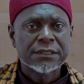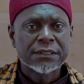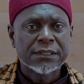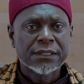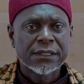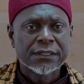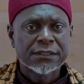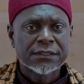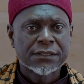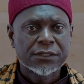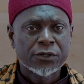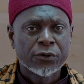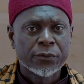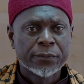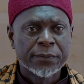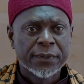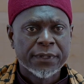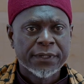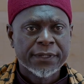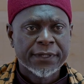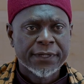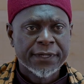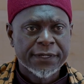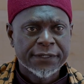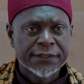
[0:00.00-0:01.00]
it's
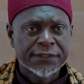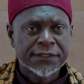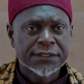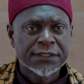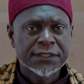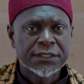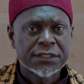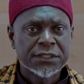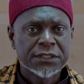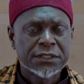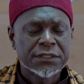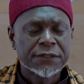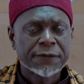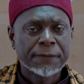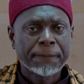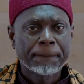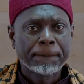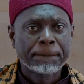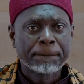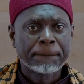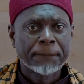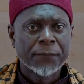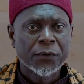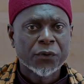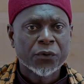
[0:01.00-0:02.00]
obligatory,
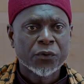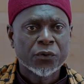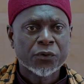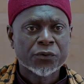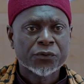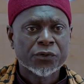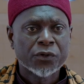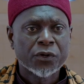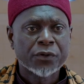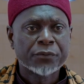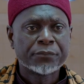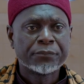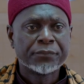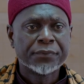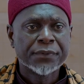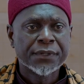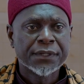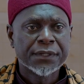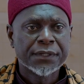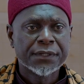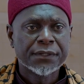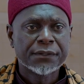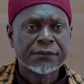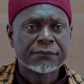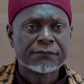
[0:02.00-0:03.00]
could not
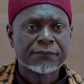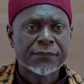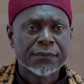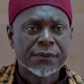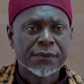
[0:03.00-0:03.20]
be